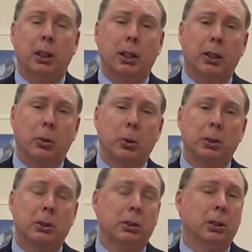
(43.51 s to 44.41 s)
And of
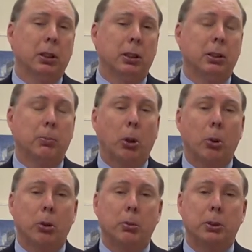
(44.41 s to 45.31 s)
course, the
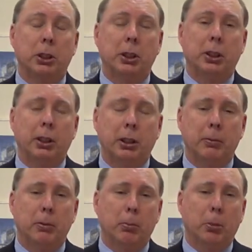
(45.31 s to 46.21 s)
programs here
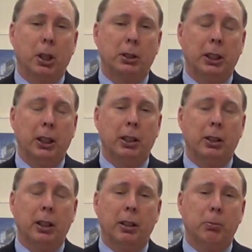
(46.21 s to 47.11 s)
in
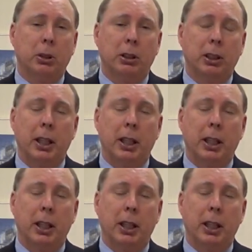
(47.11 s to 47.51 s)
Montana have been